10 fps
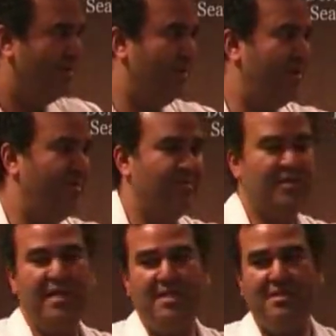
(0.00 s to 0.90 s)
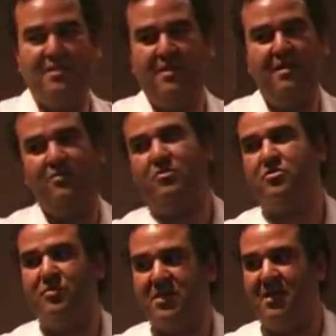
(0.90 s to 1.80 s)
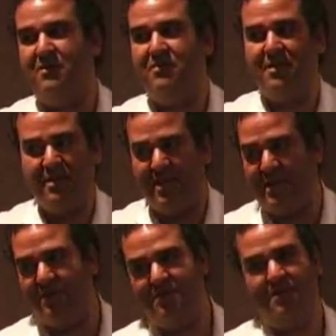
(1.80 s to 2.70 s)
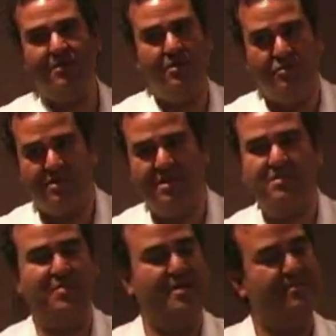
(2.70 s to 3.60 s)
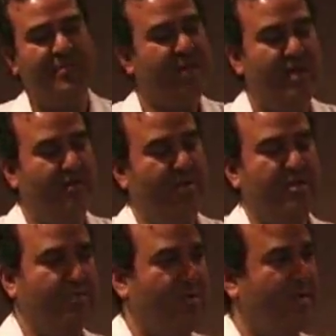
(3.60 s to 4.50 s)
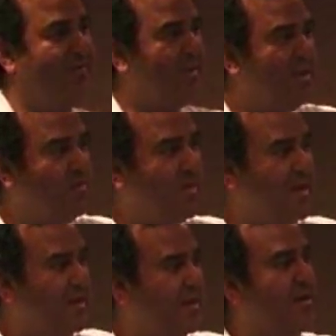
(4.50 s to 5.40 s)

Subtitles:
The ladies at the Nordstrom's counter, the clinic counter, tell you to use this, but it really doesn't work. They have a little bitty